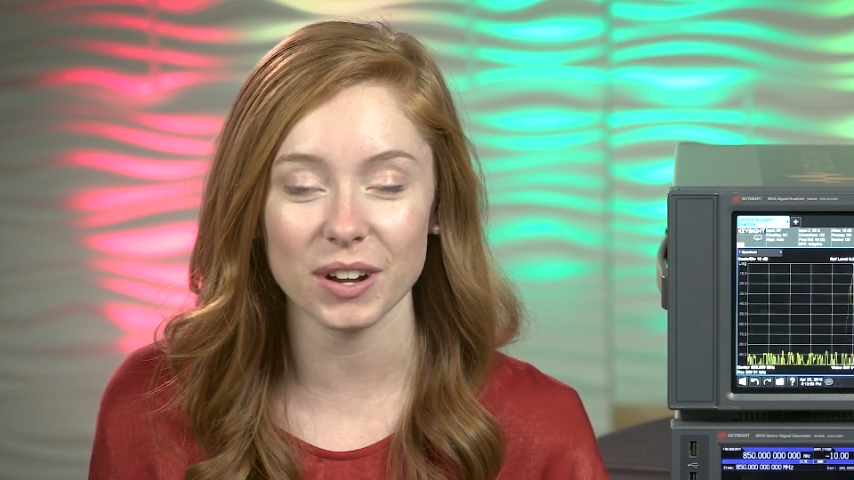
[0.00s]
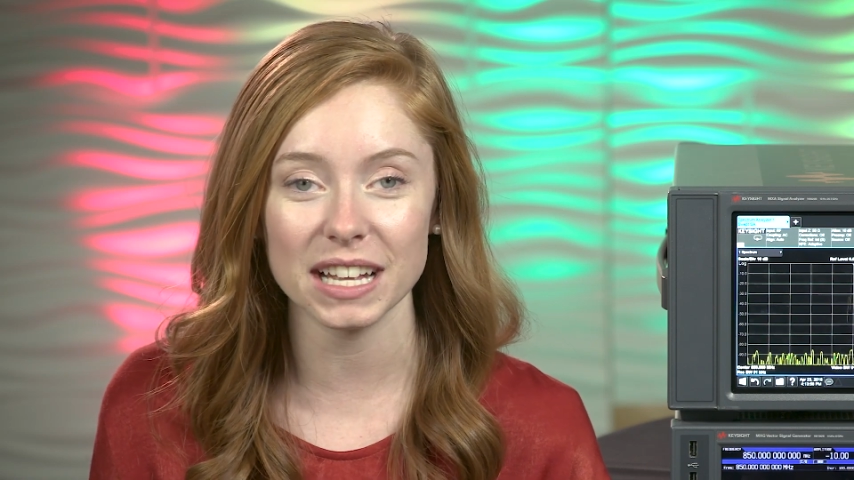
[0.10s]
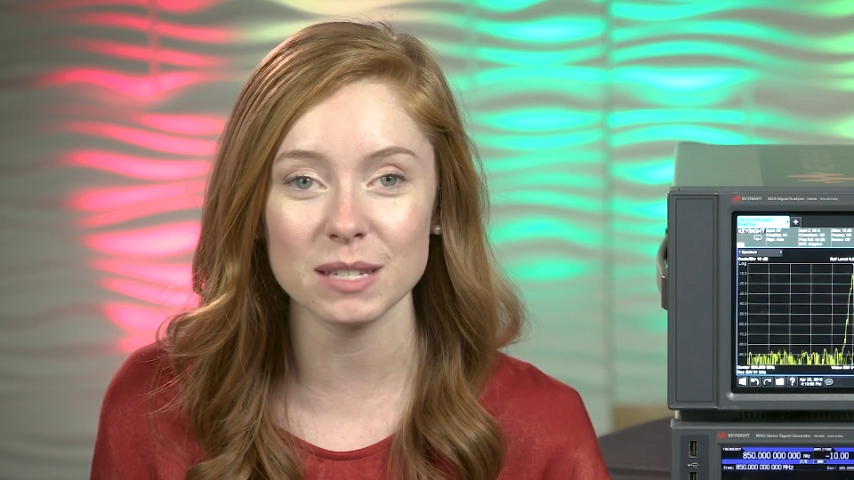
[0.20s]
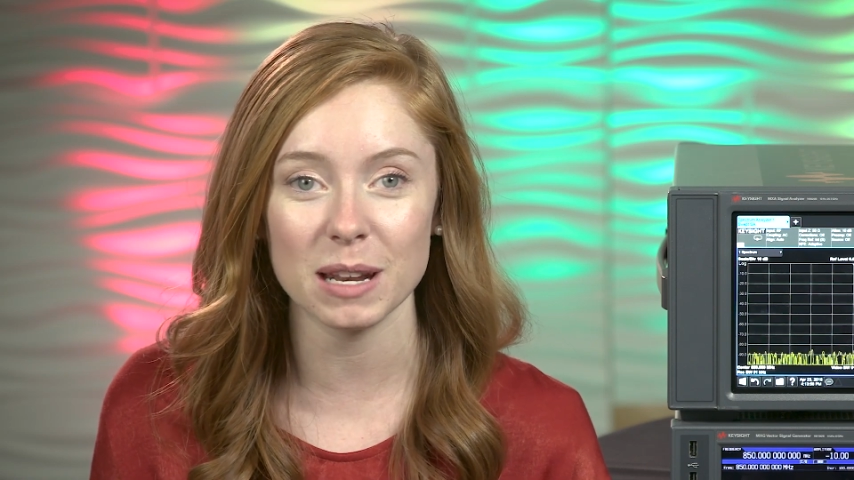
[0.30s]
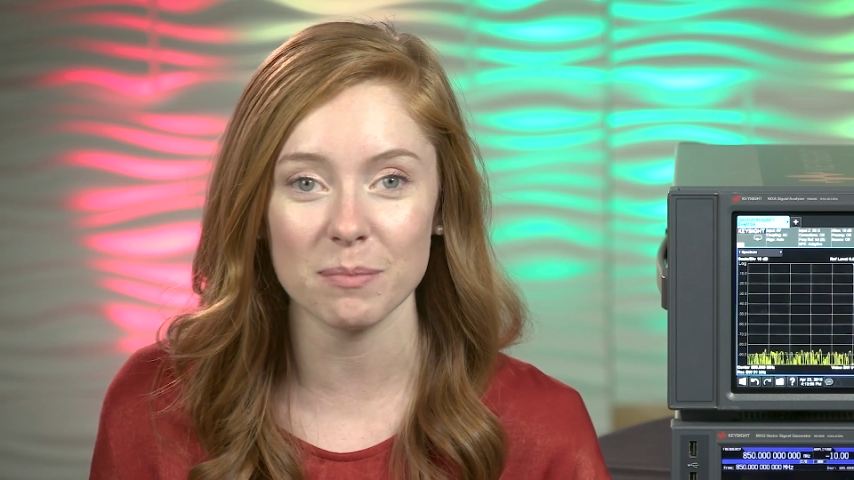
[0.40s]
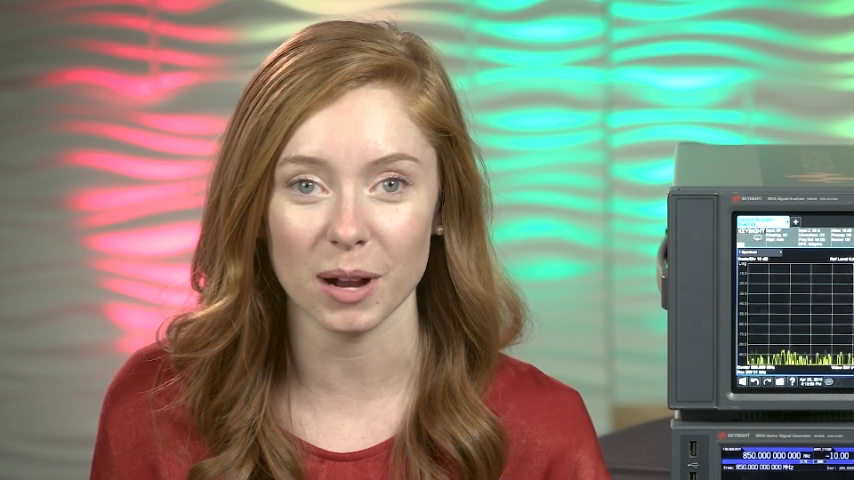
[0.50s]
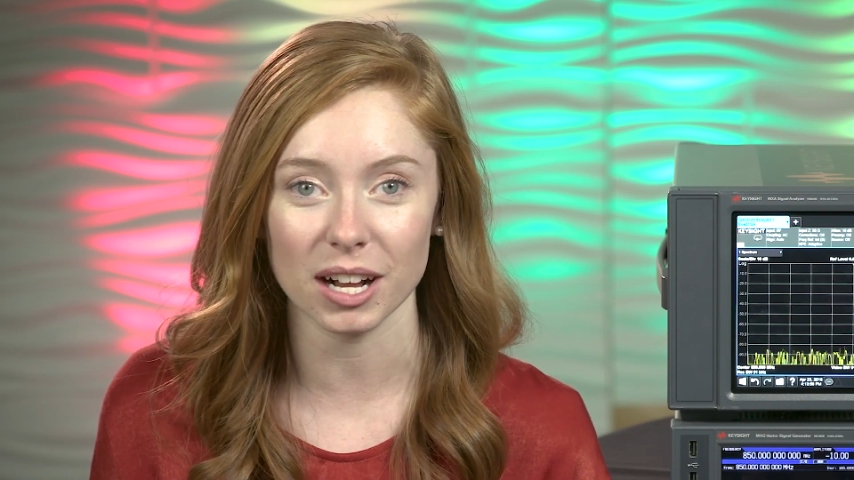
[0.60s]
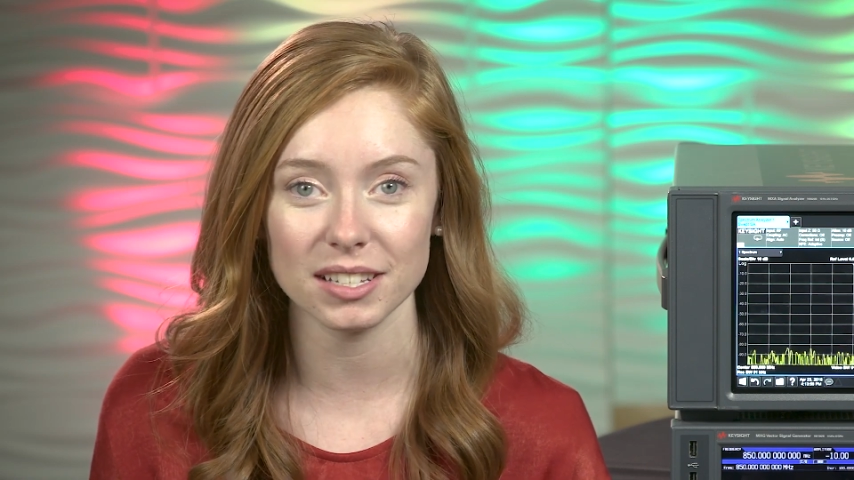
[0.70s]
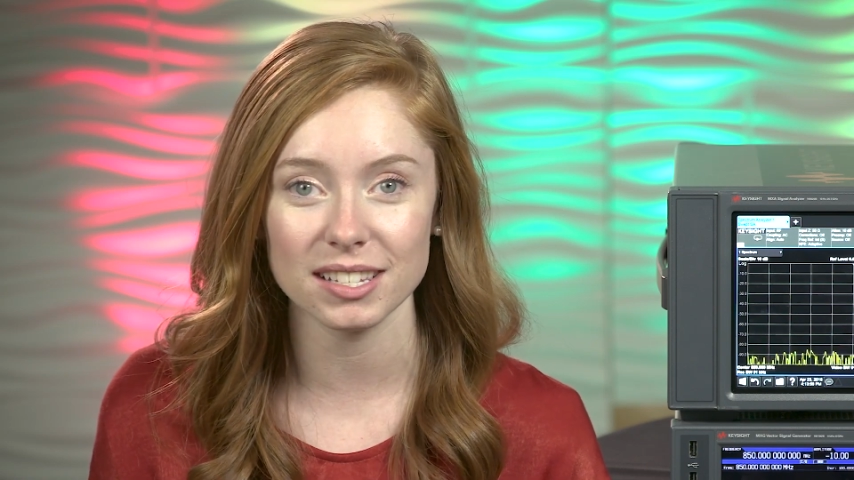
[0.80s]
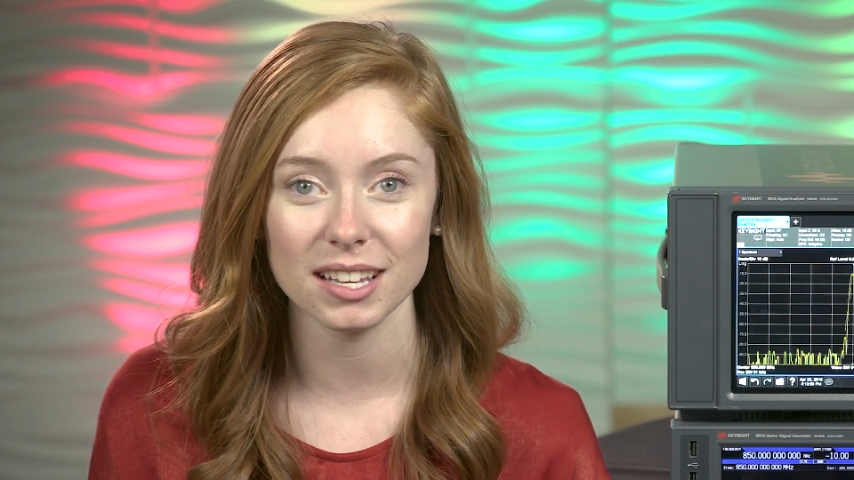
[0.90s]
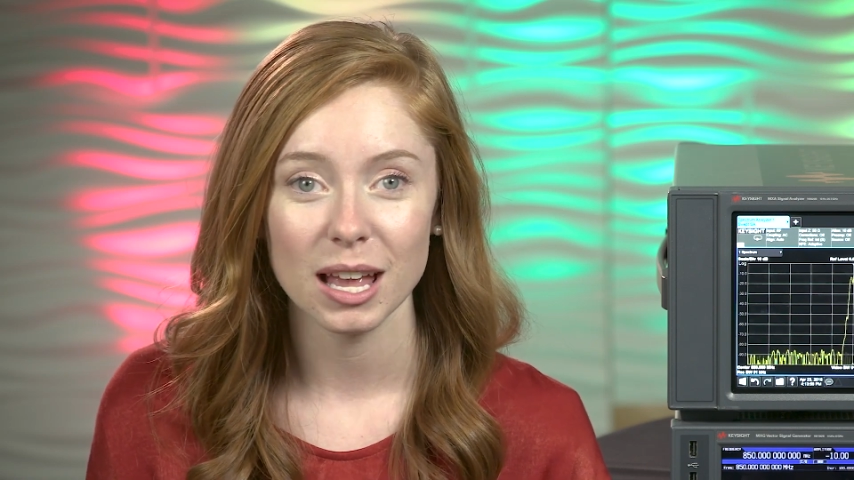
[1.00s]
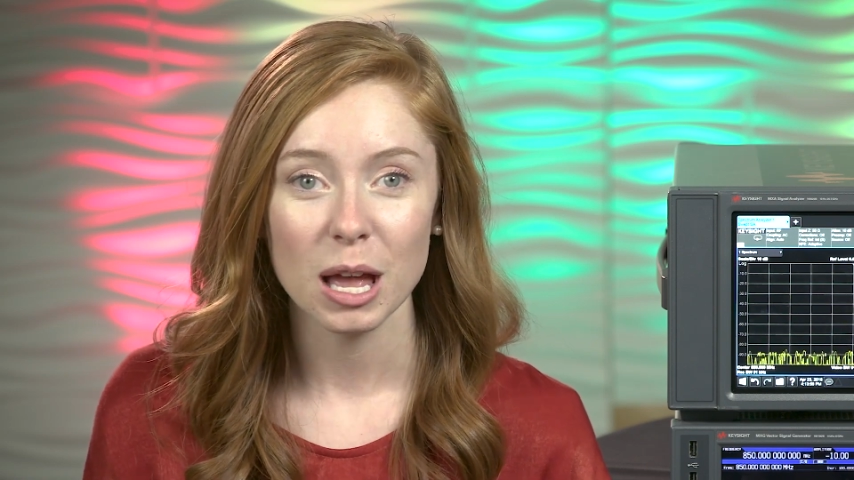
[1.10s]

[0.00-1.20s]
transmit in bursts,